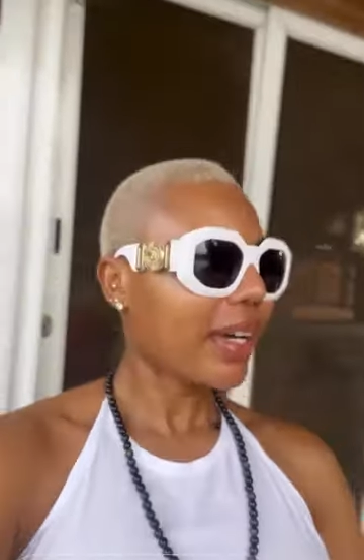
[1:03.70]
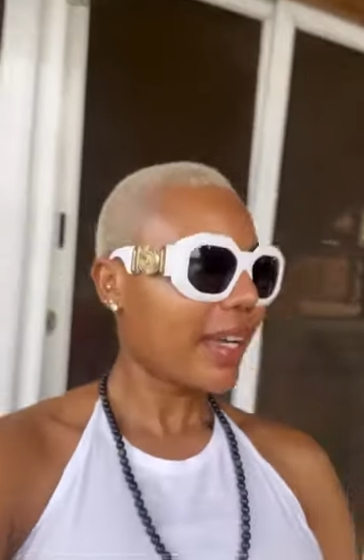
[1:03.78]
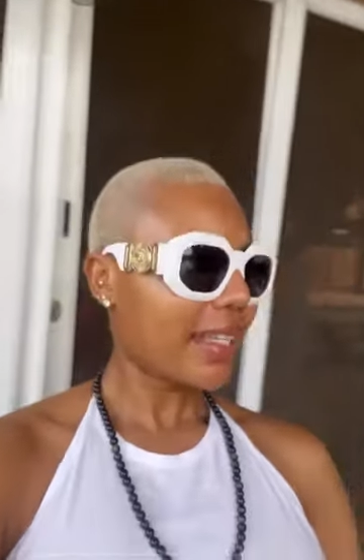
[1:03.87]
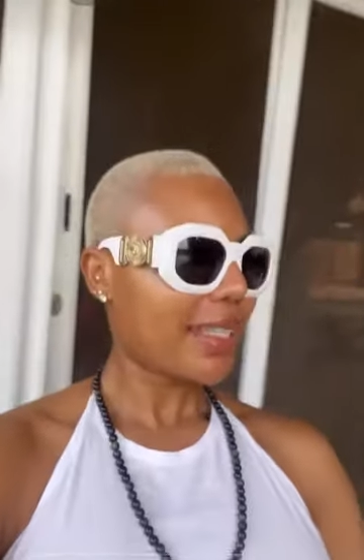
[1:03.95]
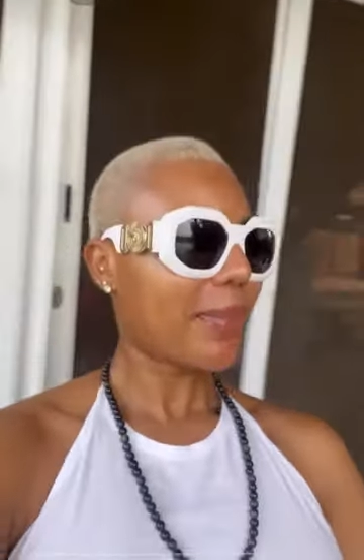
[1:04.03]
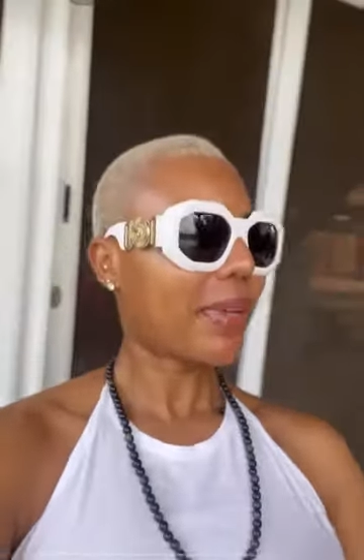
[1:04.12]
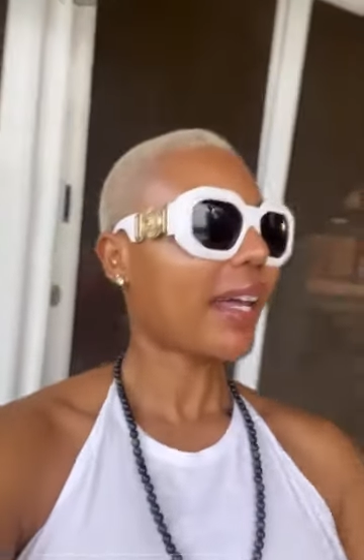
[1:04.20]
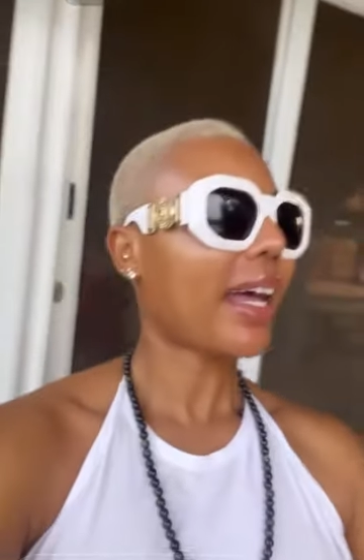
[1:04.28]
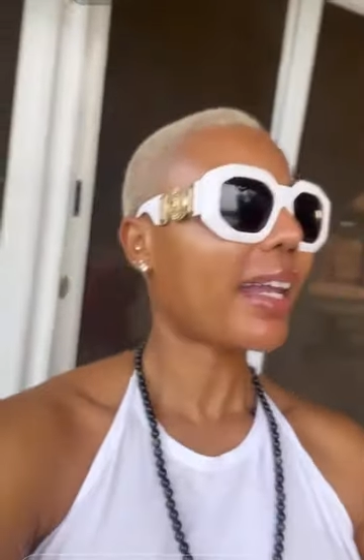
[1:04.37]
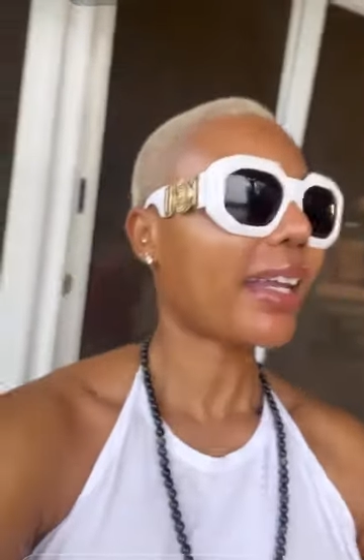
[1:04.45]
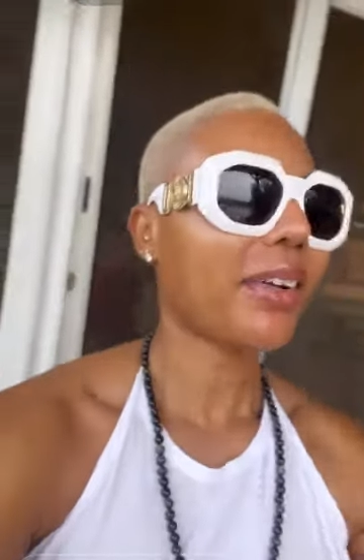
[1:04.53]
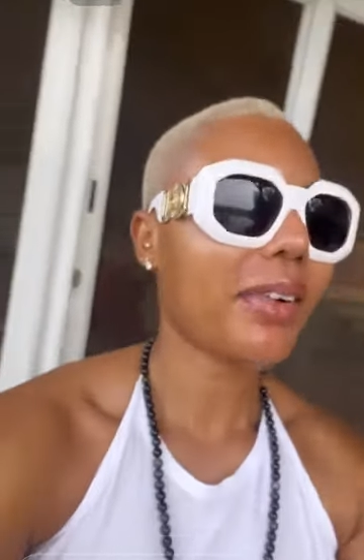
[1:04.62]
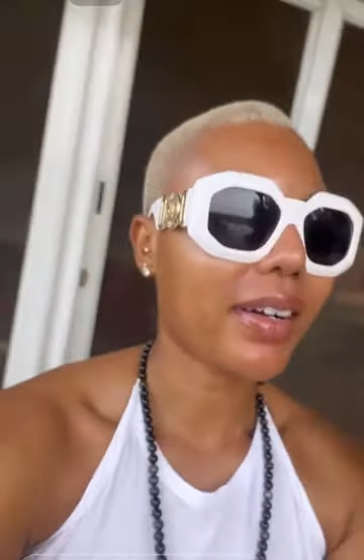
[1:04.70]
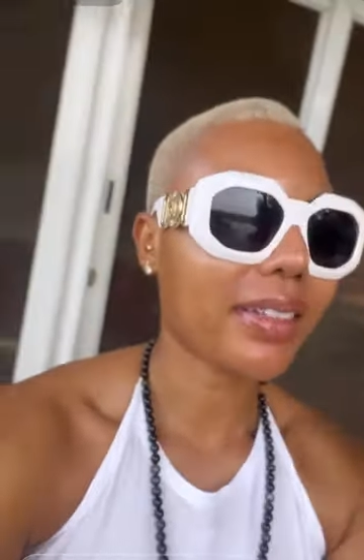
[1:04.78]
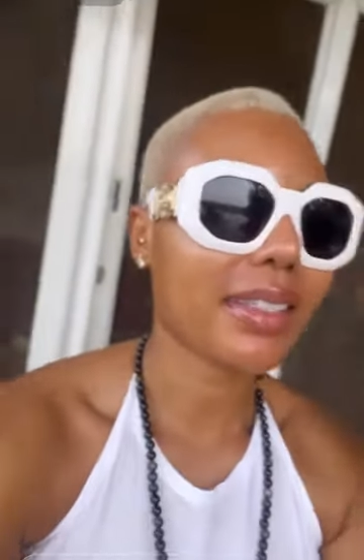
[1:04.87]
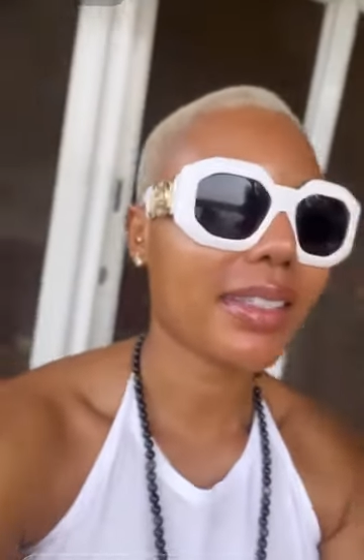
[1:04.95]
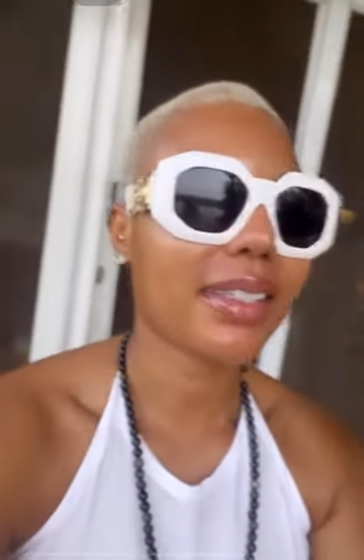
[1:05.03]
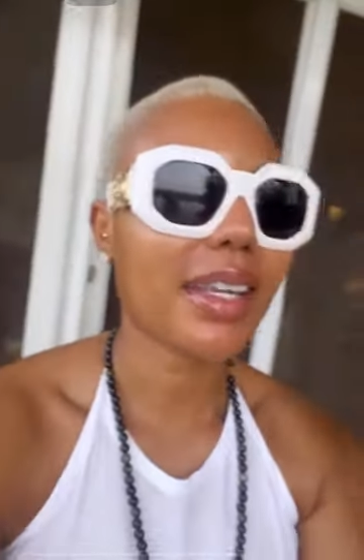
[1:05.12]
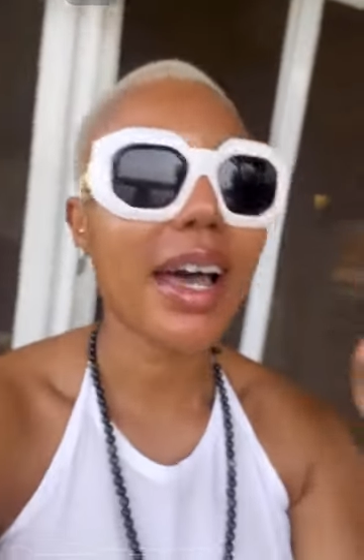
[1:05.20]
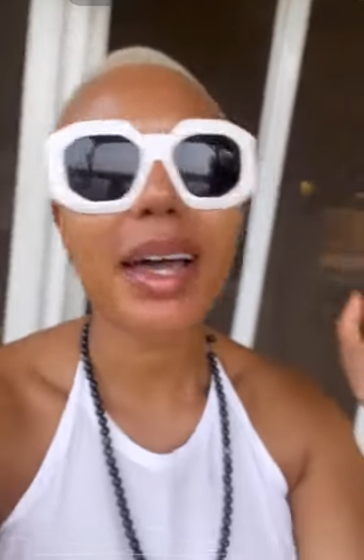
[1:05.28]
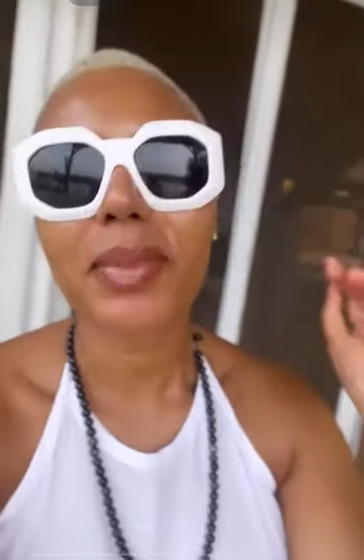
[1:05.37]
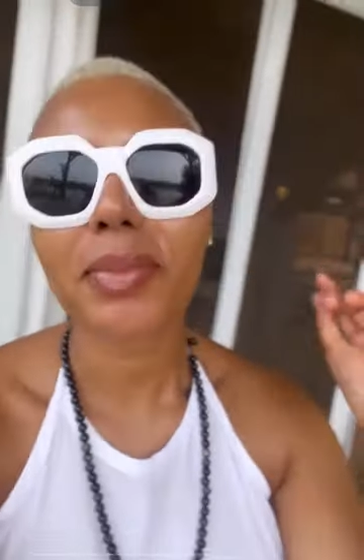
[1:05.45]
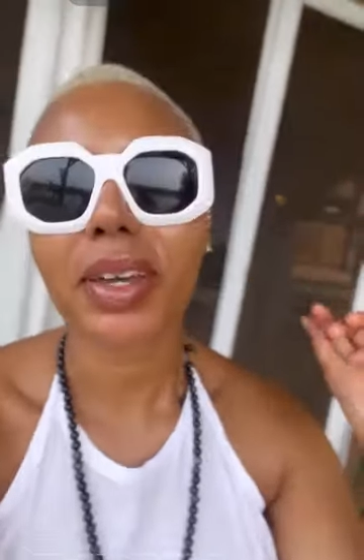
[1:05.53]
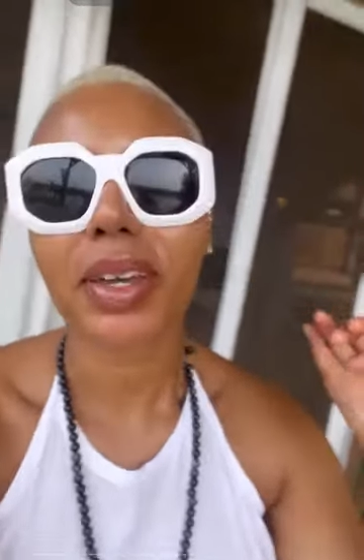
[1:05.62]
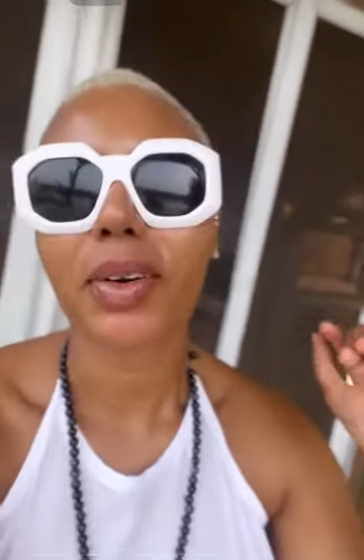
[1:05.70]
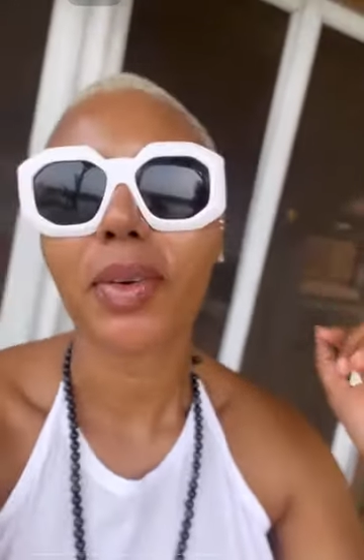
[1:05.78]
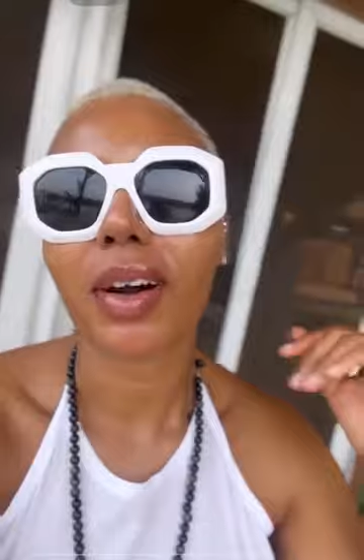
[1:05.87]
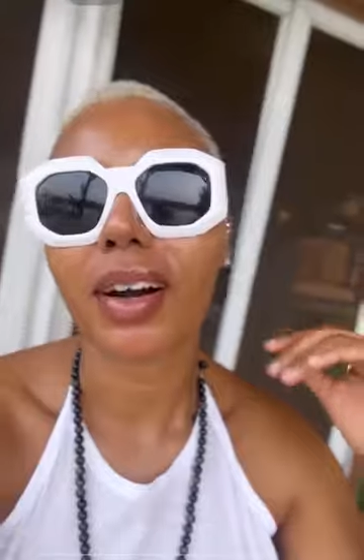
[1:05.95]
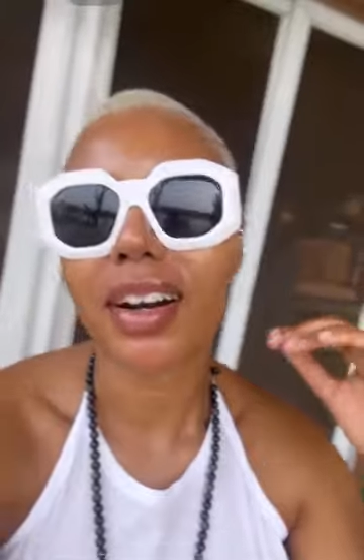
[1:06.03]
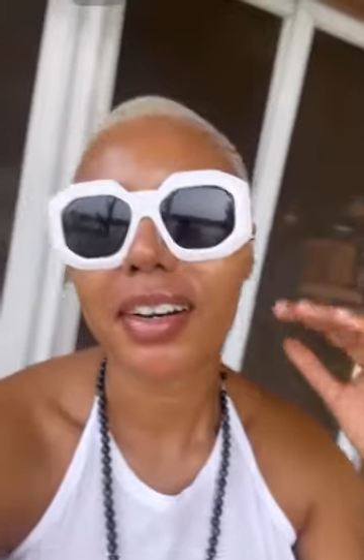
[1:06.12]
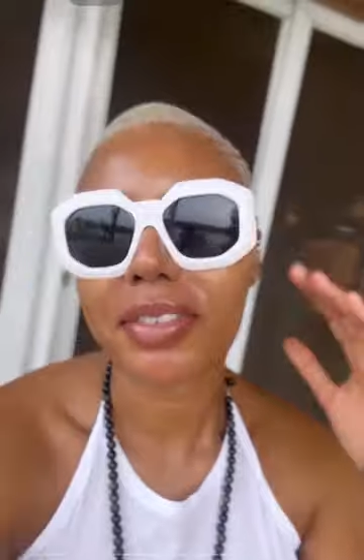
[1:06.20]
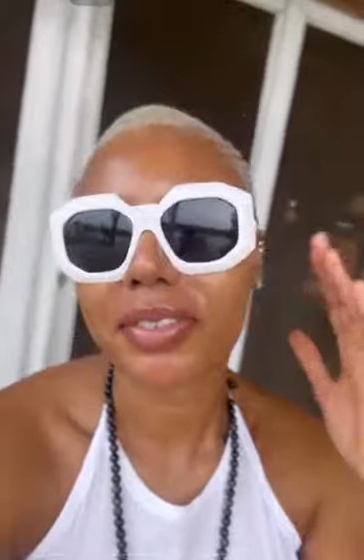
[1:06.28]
typically around this time I go off.